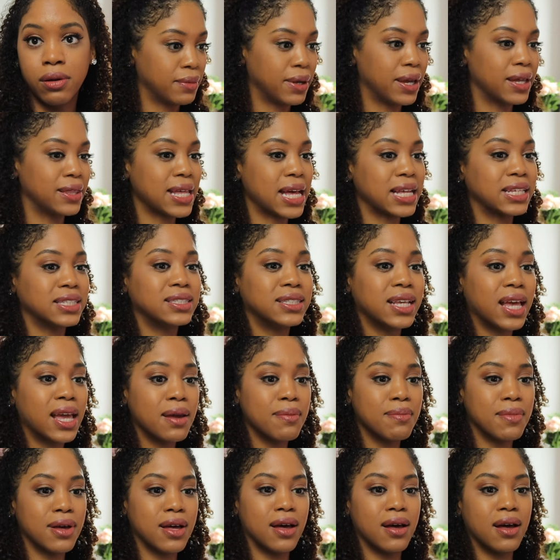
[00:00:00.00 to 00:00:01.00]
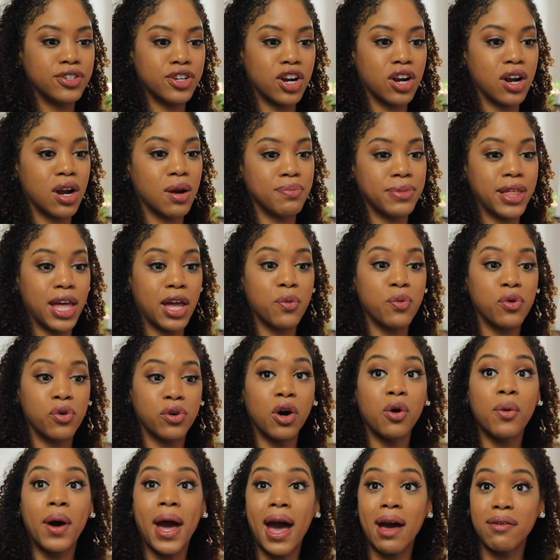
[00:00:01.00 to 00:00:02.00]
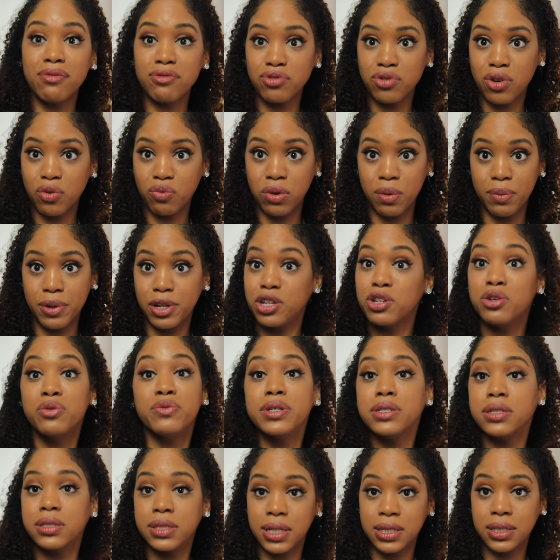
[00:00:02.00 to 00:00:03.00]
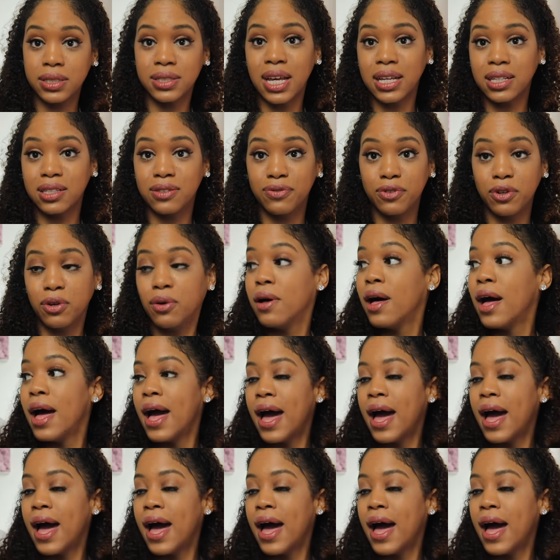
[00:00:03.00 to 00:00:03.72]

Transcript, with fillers: But in that same term, they will go after a woman who is successful,